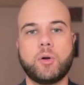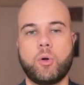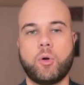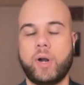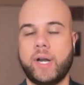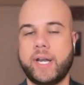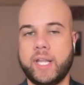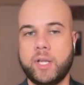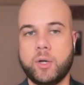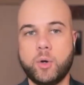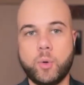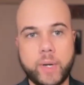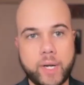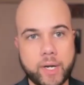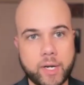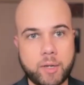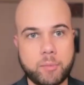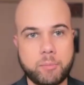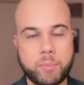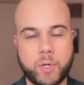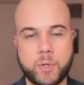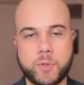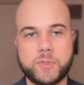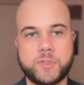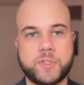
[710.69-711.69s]
or any queer
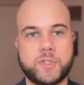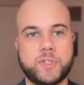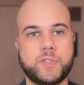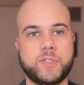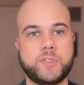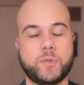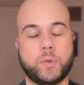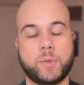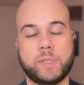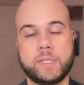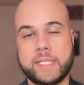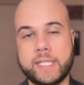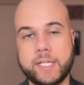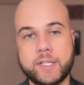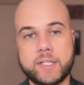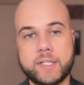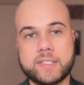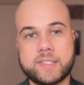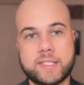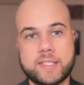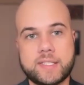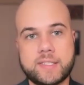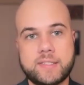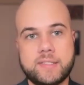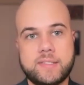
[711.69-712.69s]
composers or
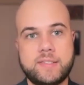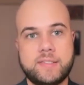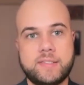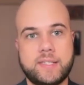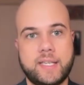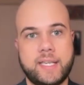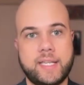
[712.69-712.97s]
lyricists